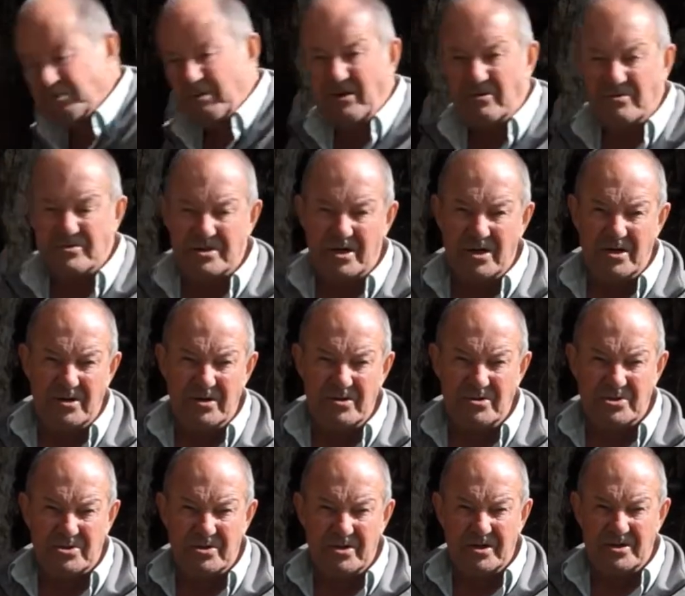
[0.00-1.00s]
minerals and
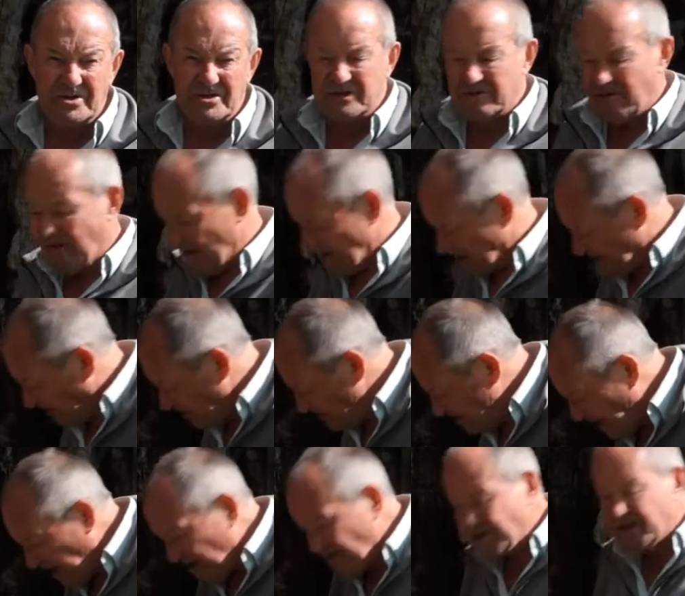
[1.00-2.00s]
nutrients go down